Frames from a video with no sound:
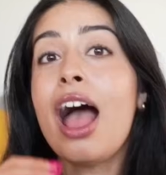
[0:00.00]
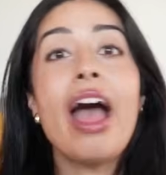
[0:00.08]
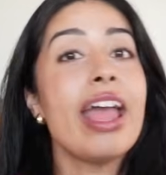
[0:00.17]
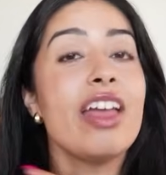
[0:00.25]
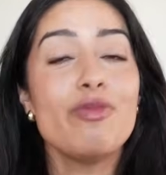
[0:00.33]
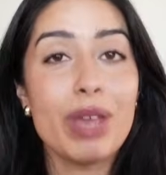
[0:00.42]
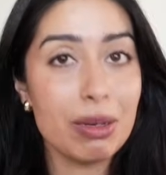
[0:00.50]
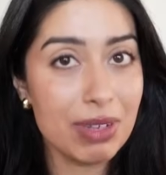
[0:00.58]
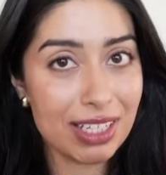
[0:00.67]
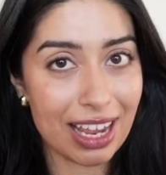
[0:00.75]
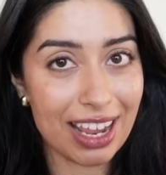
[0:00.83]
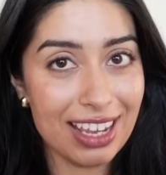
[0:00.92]
I have made
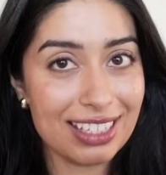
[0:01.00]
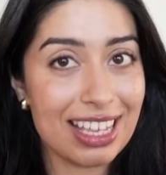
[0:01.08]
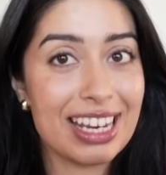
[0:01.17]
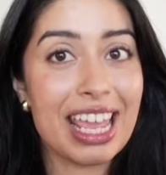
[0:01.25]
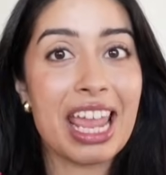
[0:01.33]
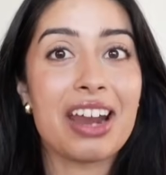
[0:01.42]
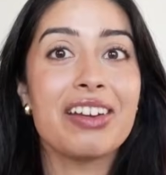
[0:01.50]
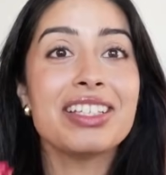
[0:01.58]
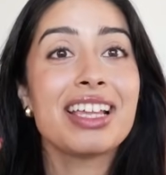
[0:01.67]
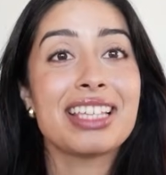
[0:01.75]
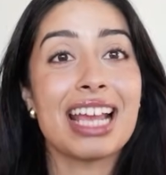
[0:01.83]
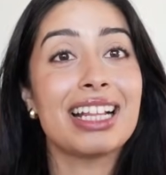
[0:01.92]
mistakes, and here is
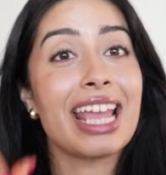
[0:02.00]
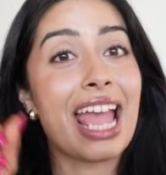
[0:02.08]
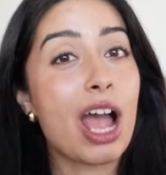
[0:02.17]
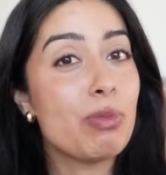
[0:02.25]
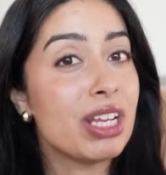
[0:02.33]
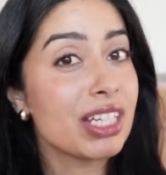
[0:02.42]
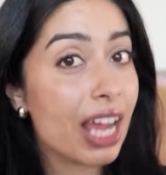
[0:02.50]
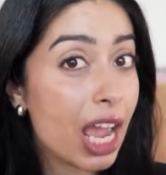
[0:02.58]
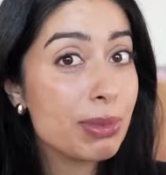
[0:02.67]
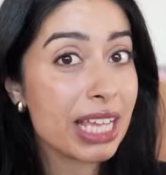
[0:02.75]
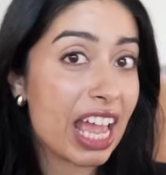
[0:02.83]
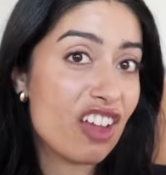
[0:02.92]
exactly how many
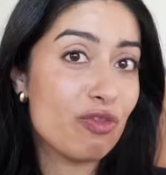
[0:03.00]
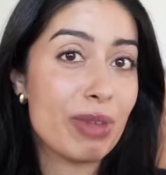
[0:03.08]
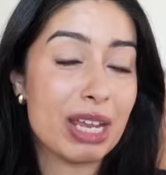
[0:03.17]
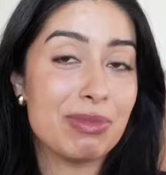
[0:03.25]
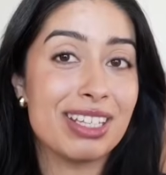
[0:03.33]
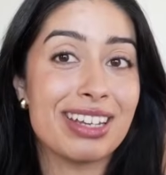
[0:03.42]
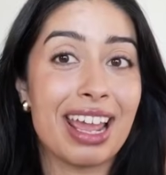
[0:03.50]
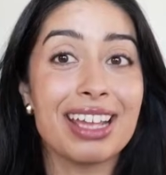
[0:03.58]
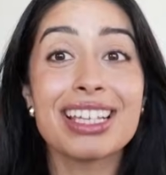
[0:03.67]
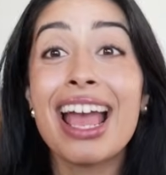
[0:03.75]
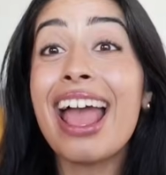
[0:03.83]
times I have made mistakes.